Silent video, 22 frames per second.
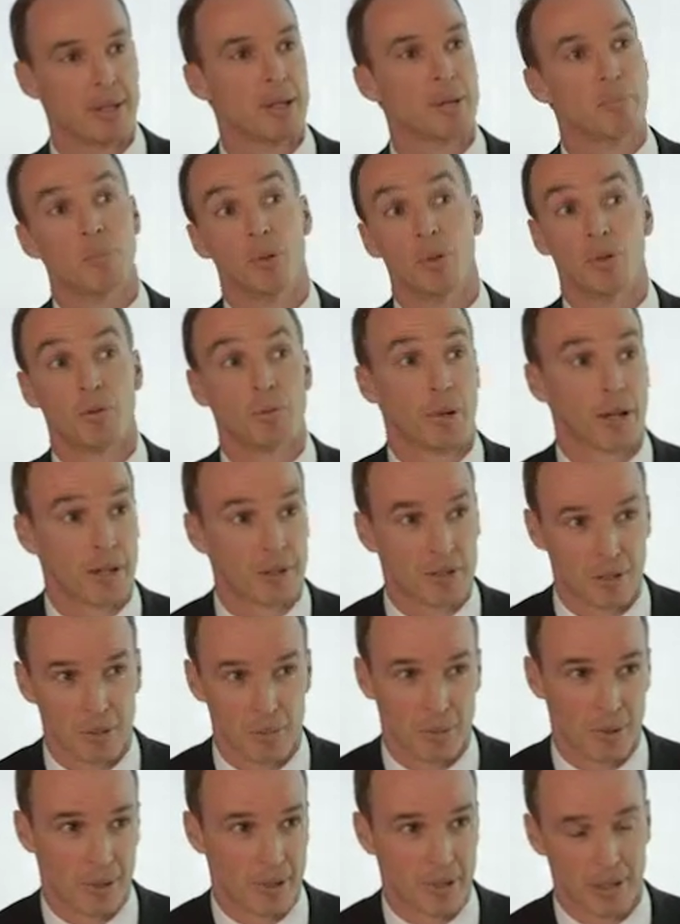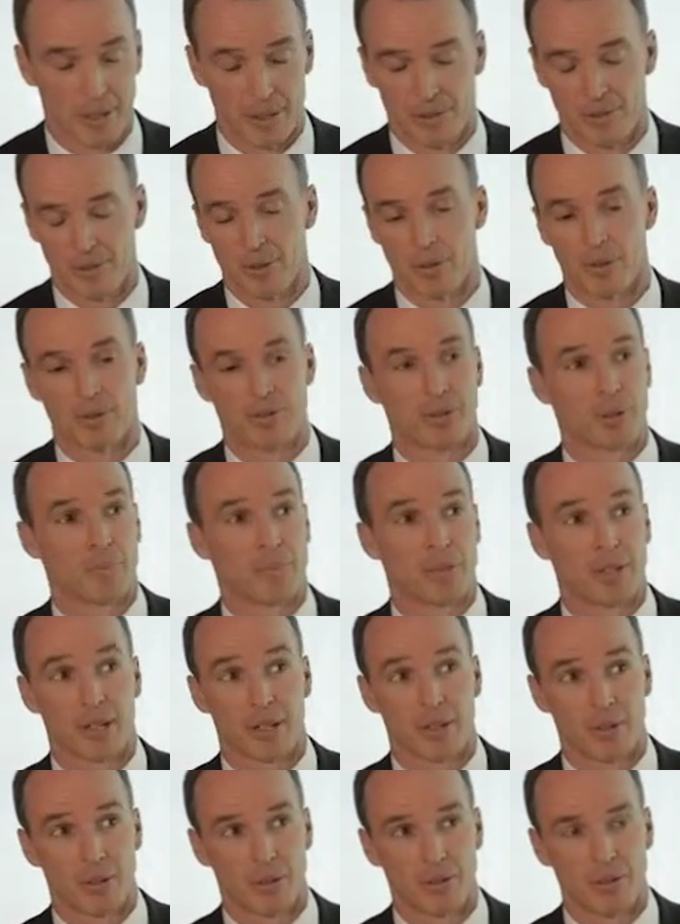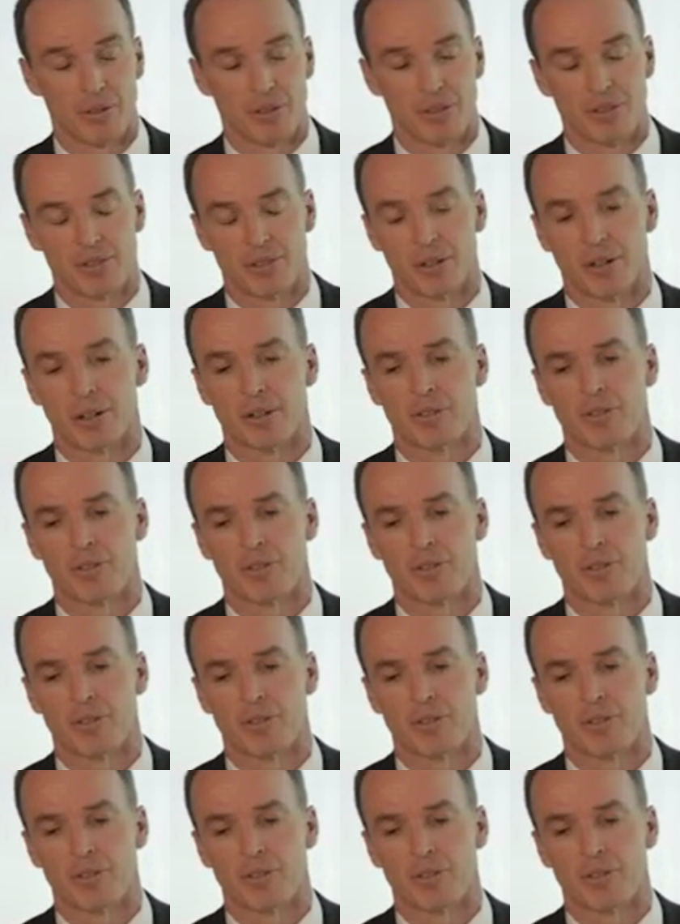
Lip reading: Moose Pasture Mines or some technology stock.